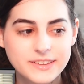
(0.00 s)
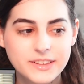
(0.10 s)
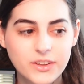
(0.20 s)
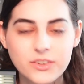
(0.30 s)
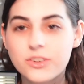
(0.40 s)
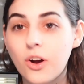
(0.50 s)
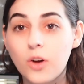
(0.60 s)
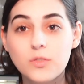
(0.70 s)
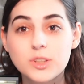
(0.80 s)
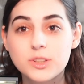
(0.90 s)

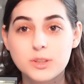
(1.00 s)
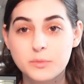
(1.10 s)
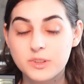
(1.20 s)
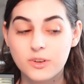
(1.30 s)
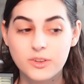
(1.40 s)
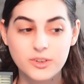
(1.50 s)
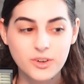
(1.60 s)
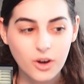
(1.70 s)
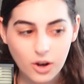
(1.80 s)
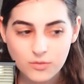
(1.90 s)
some of the other
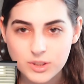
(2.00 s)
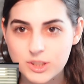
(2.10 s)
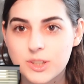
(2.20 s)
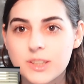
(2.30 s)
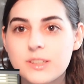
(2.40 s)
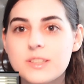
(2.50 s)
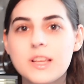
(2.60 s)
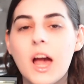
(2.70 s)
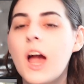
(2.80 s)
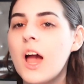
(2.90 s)
officers,